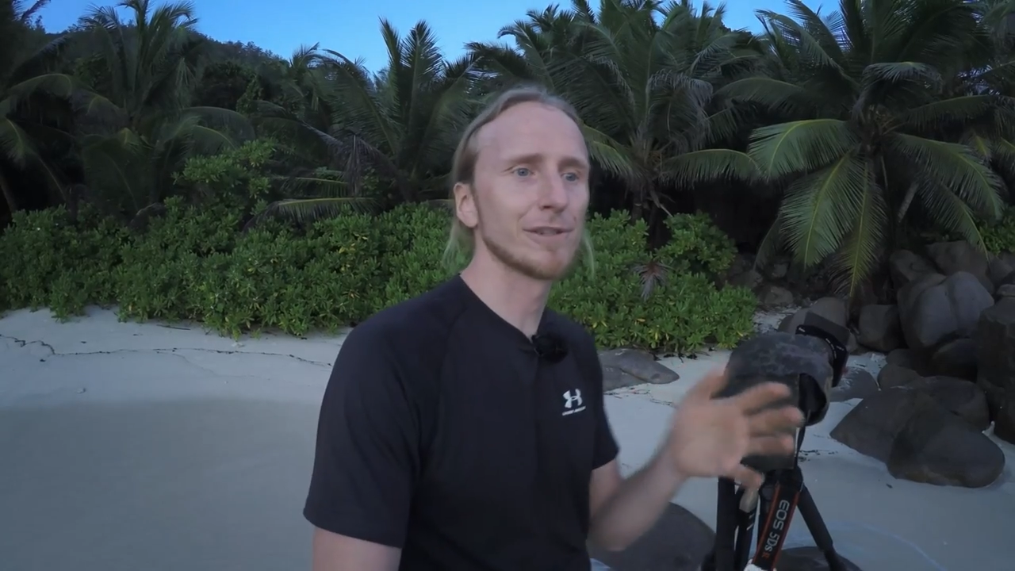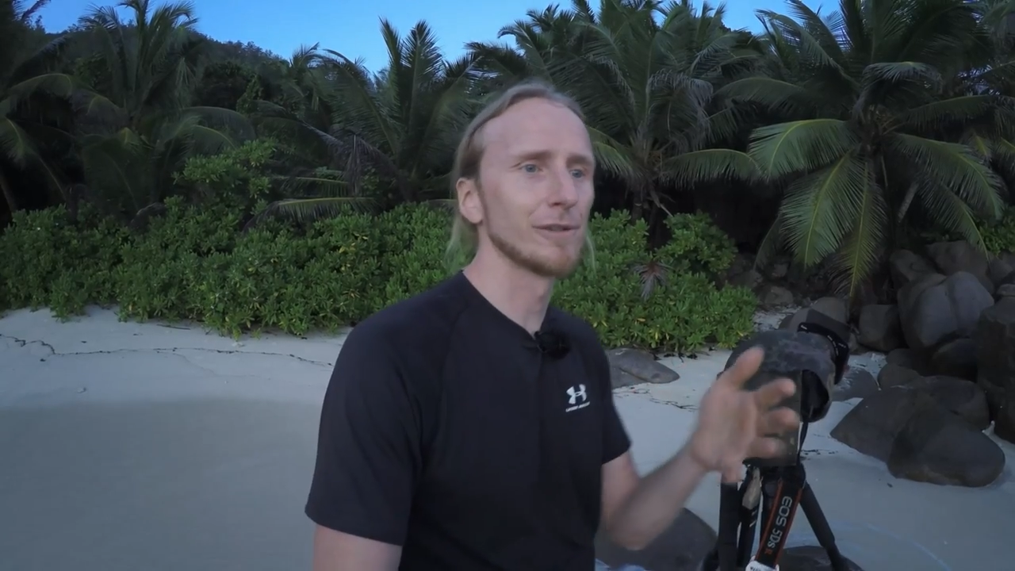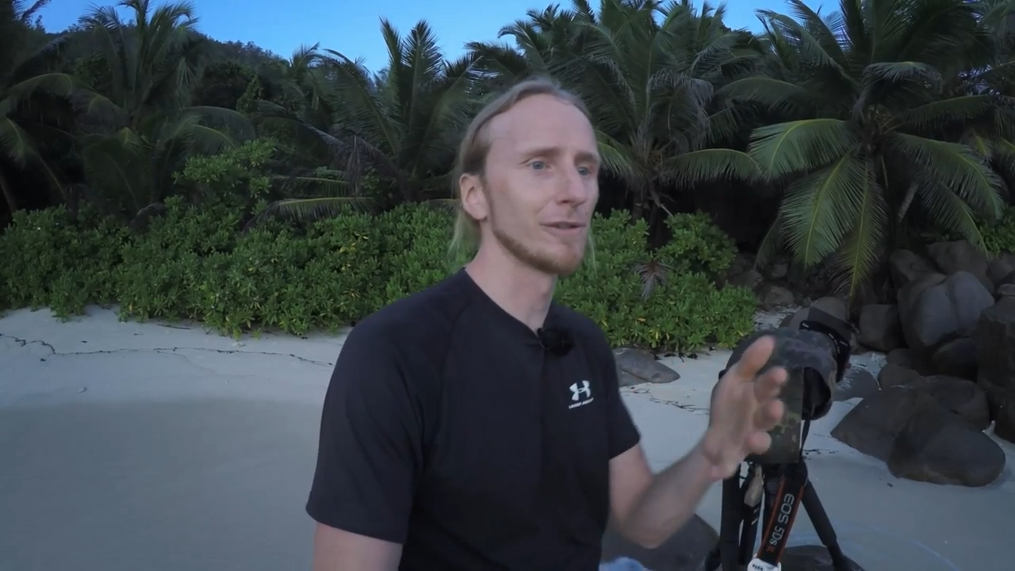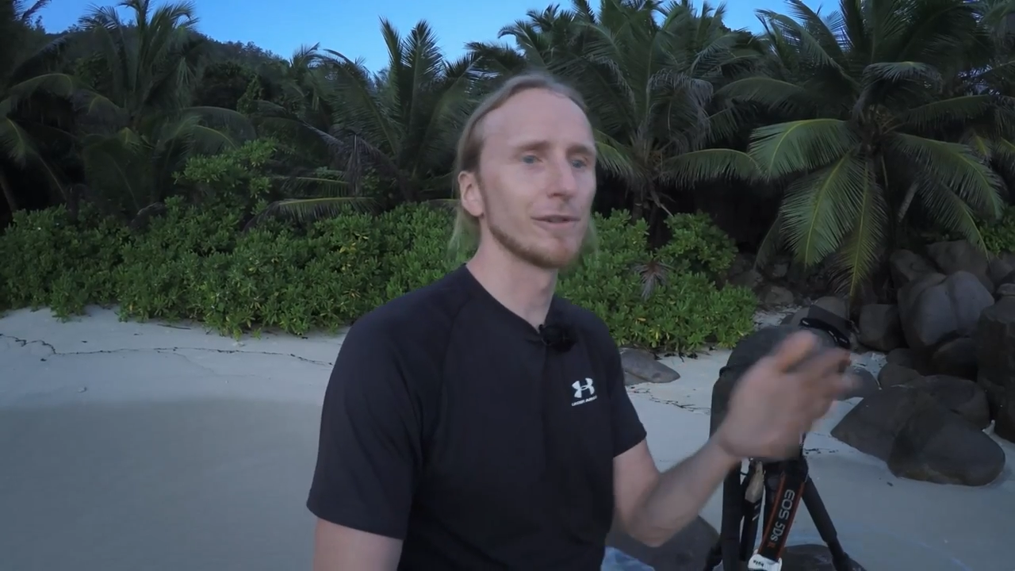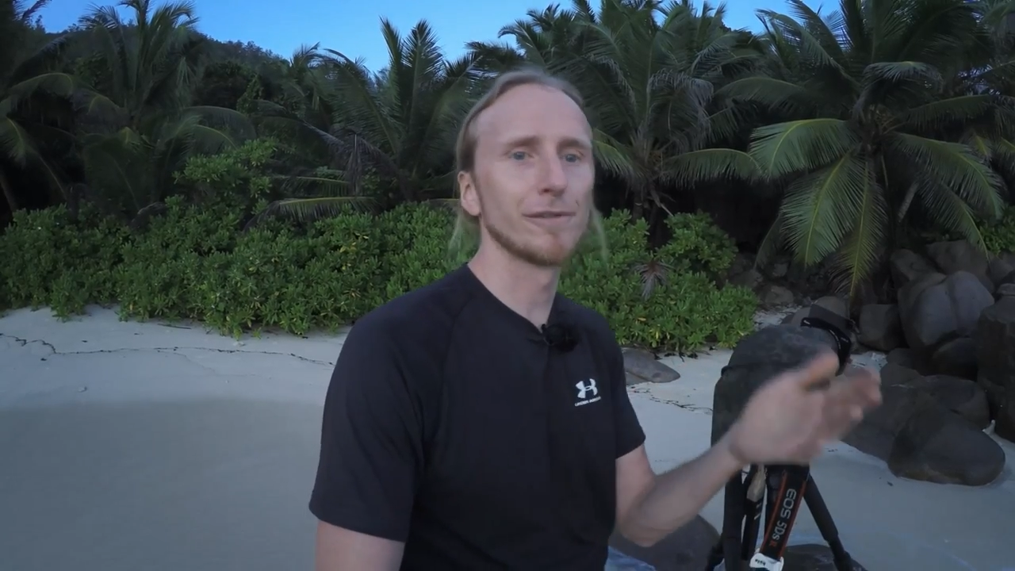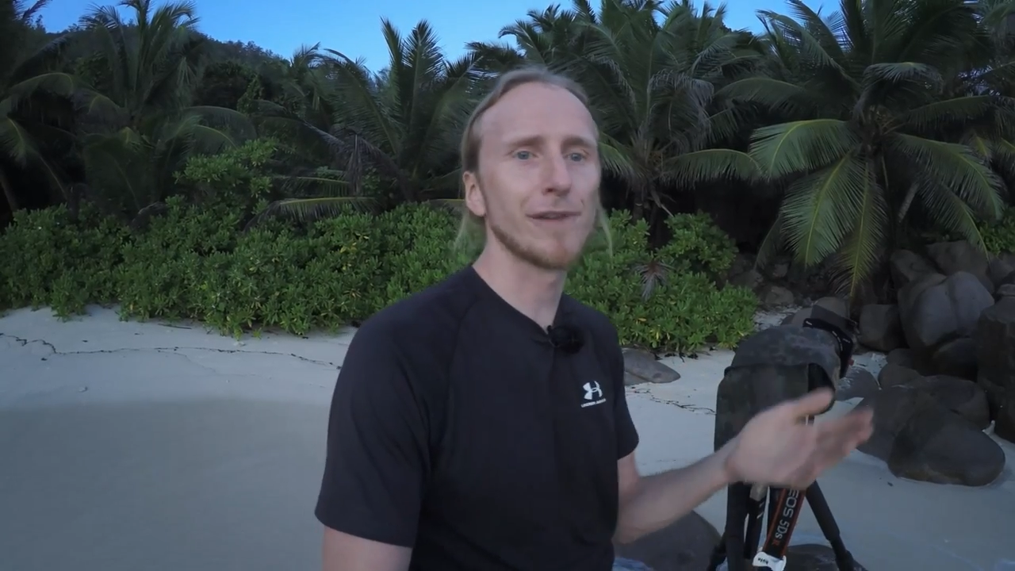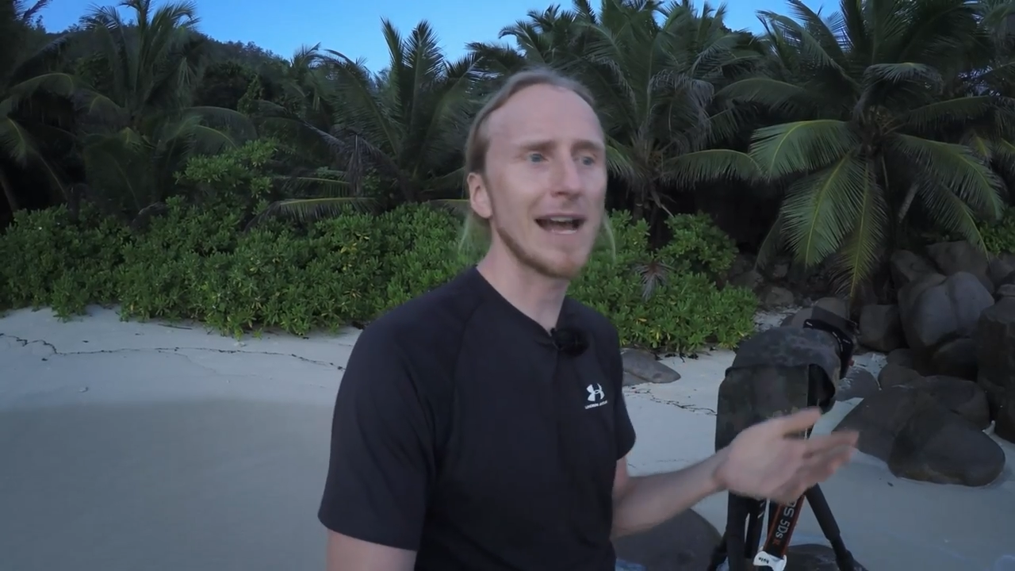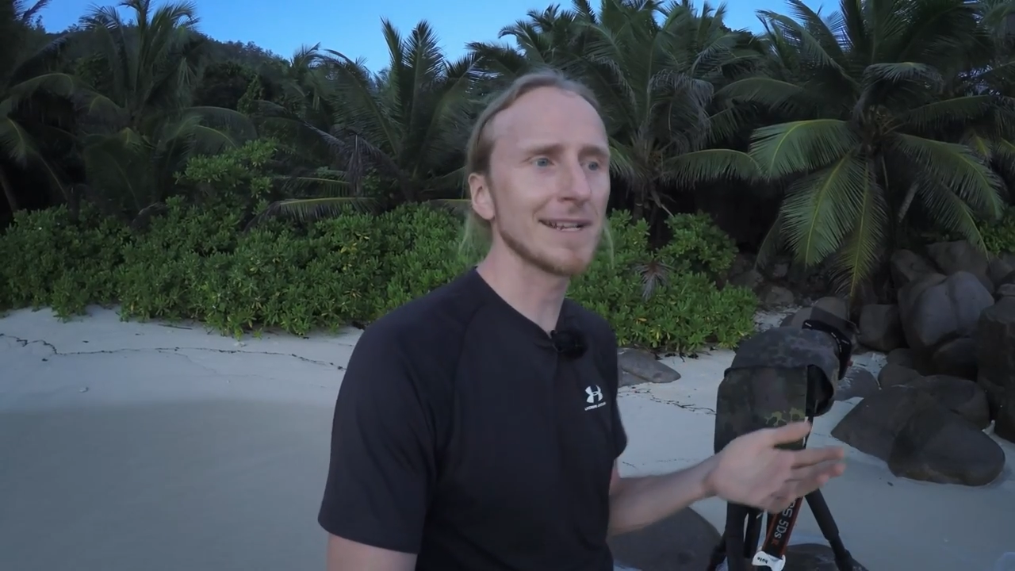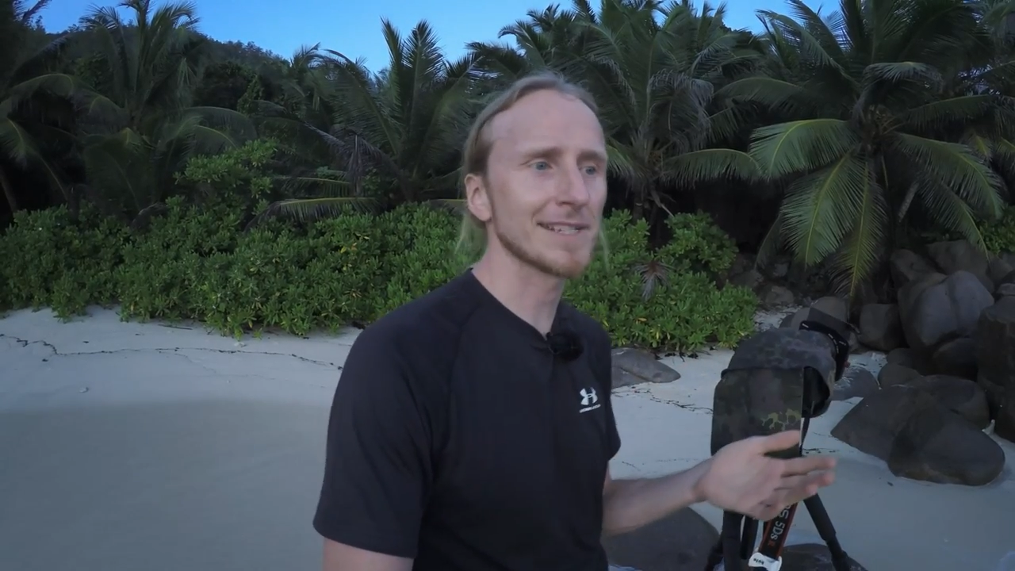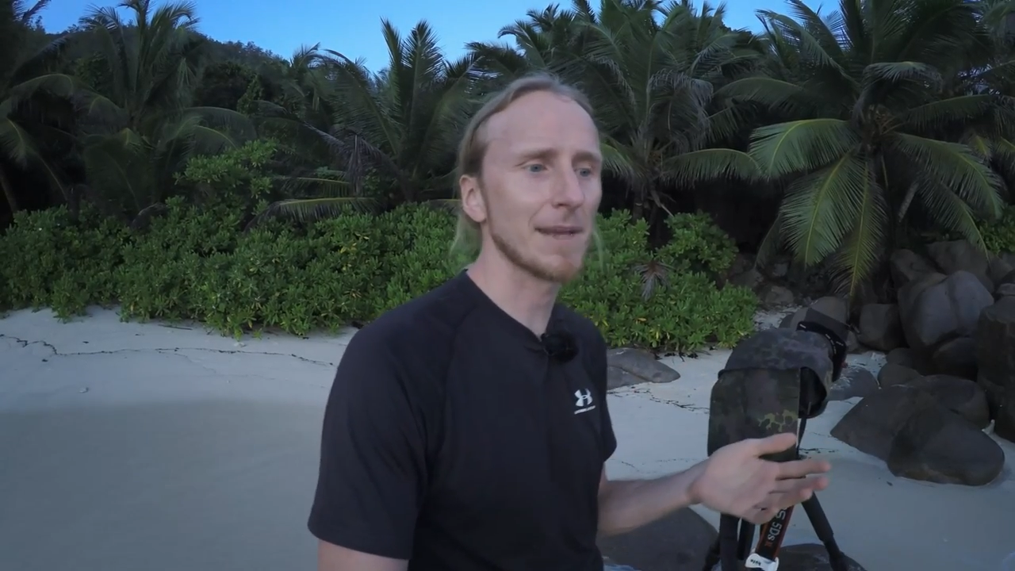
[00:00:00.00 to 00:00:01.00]
to
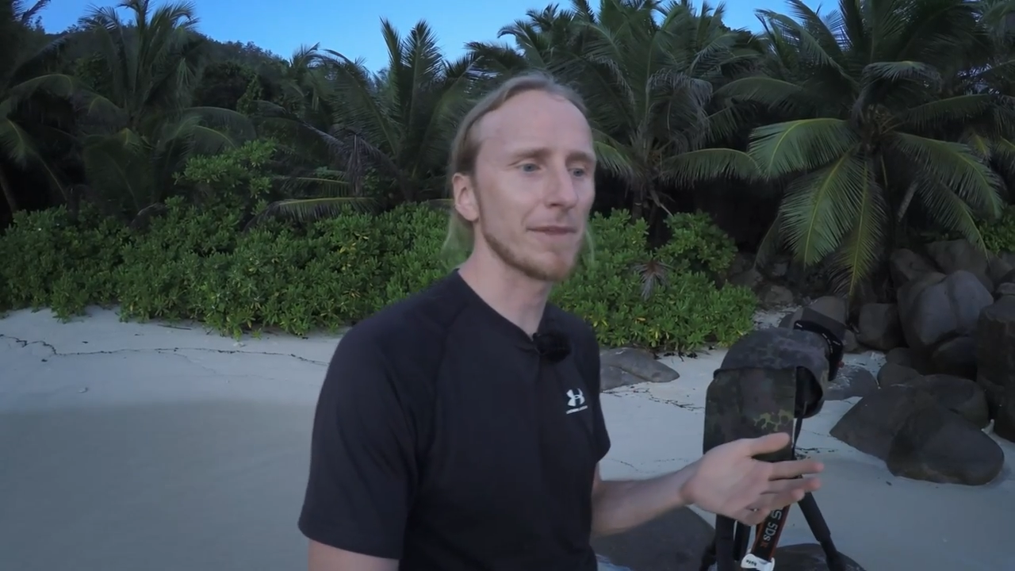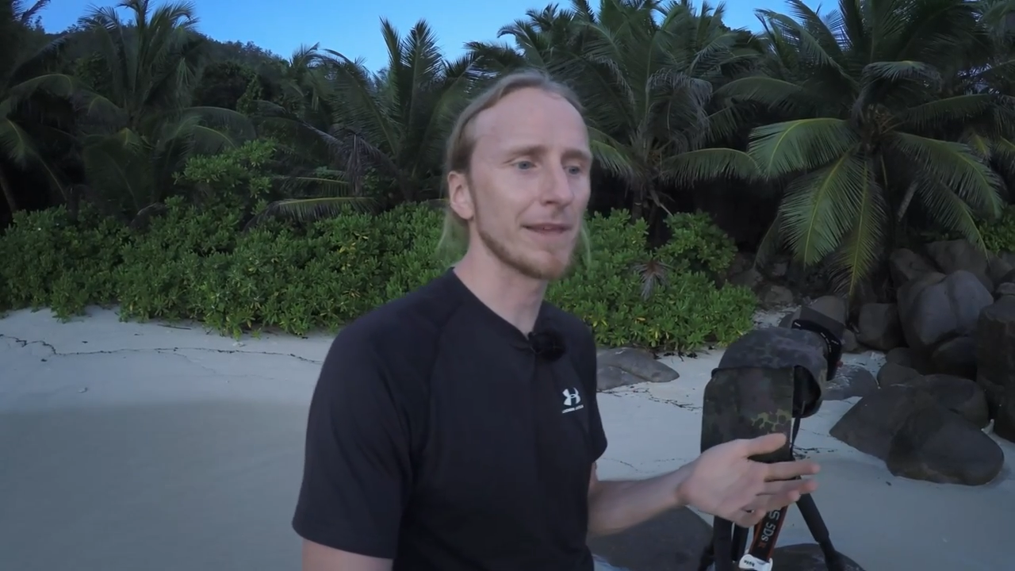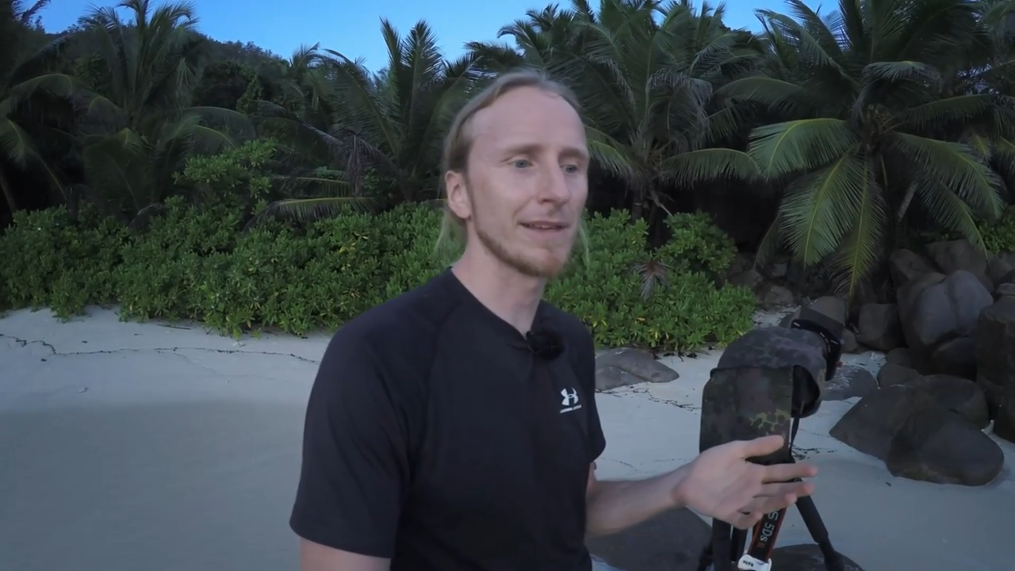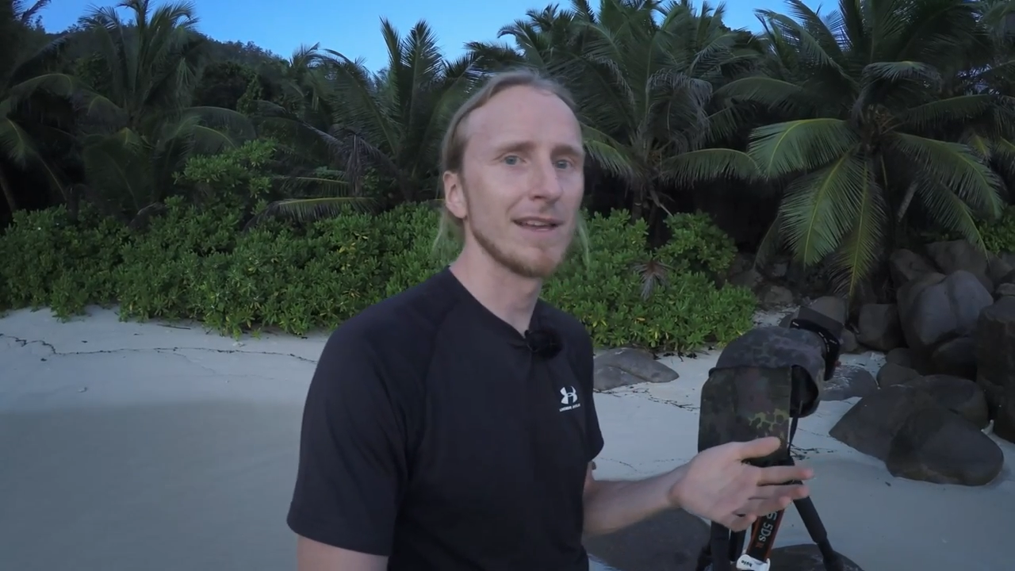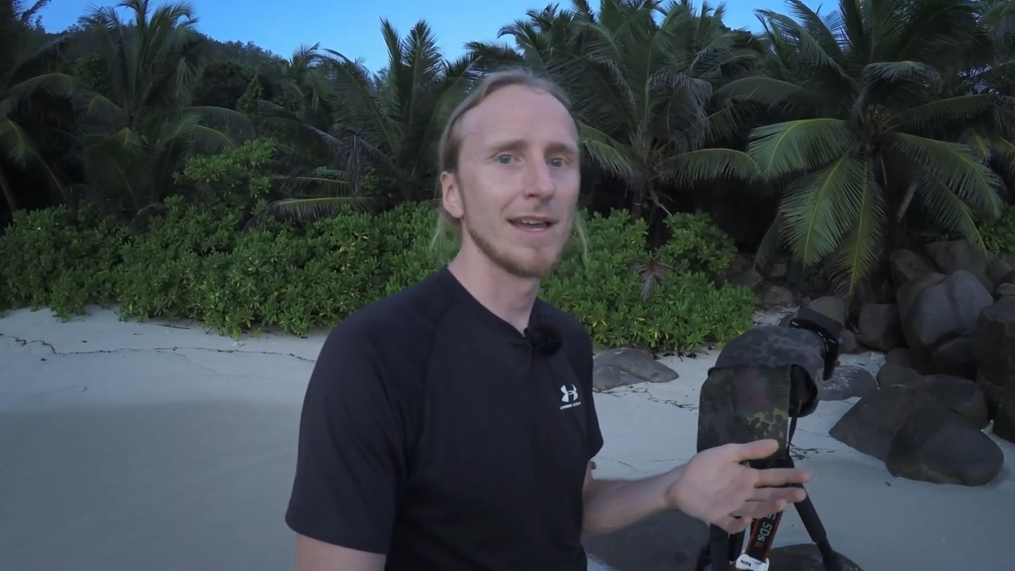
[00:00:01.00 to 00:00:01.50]
find something.